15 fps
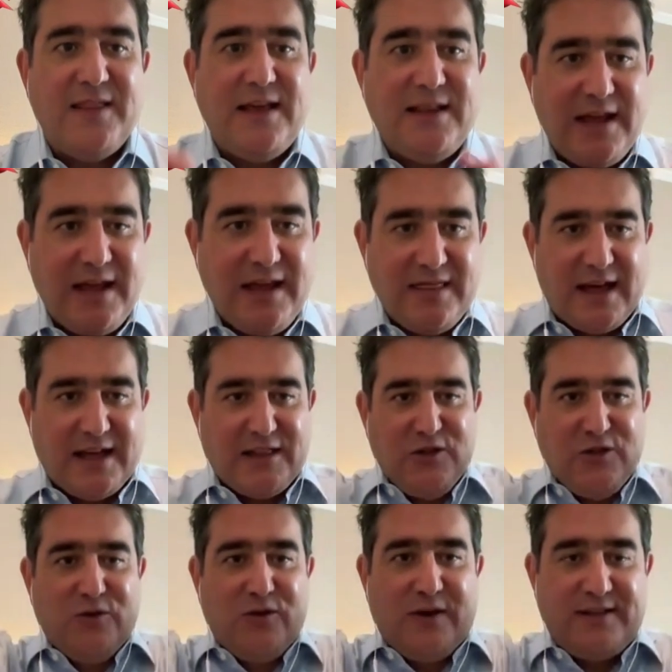And in that
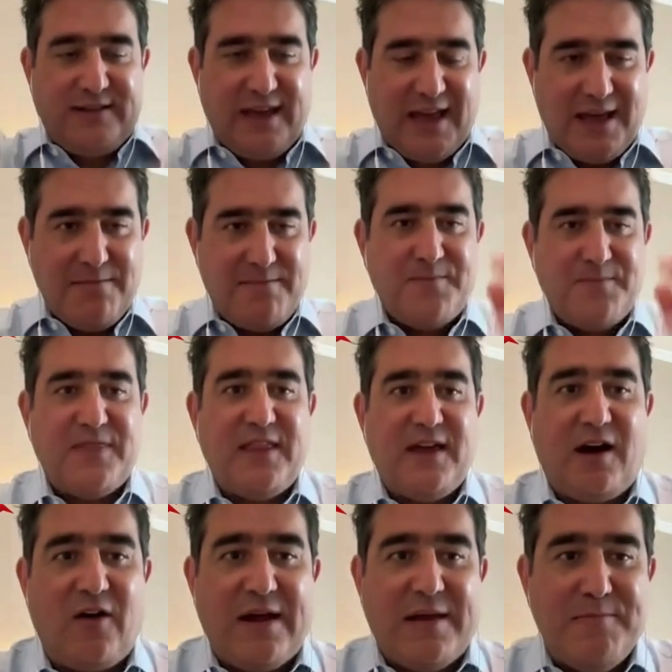new great game, there
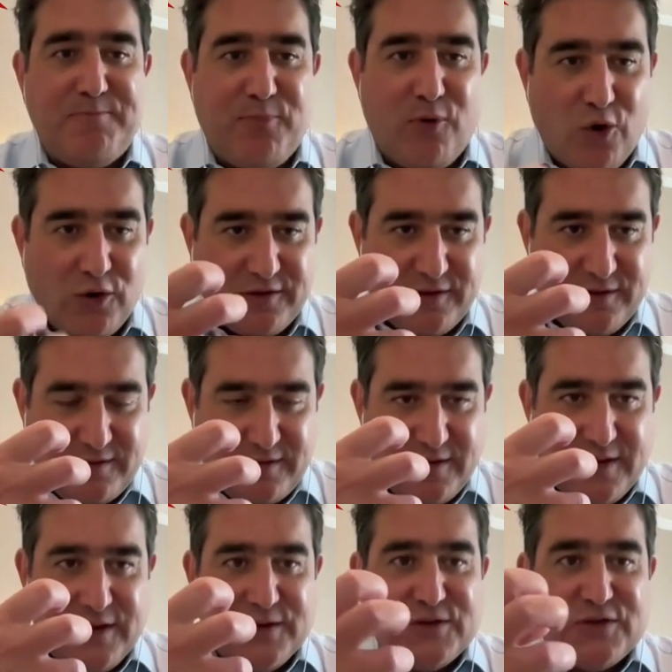are important
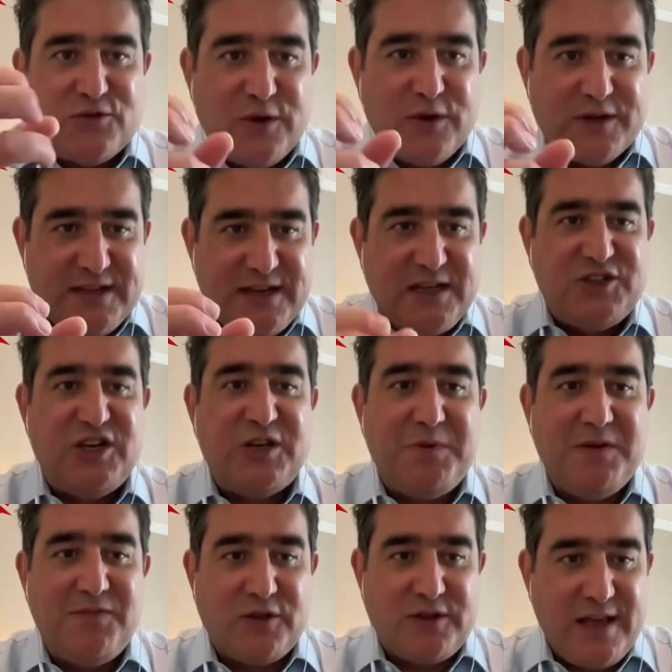strategic
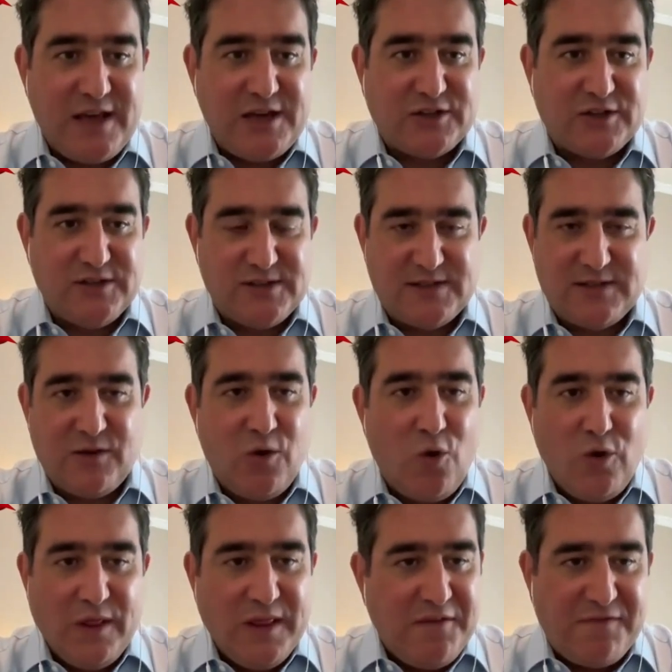pivot nations.
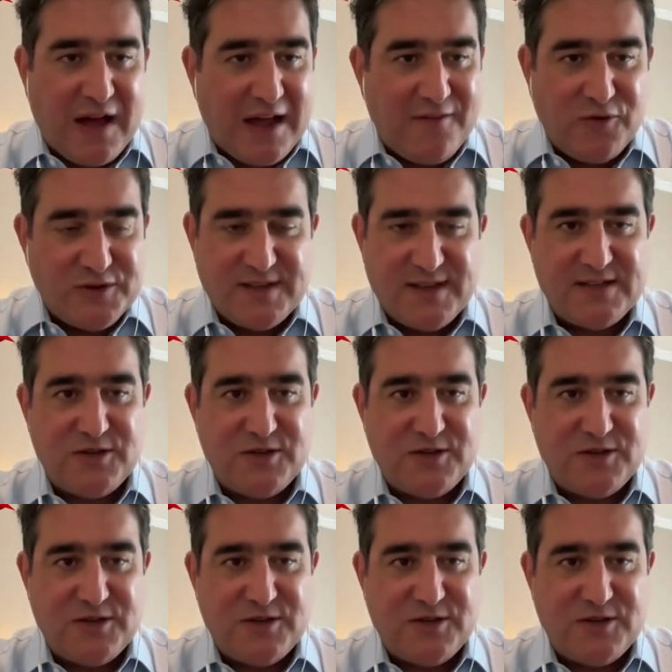Only five or six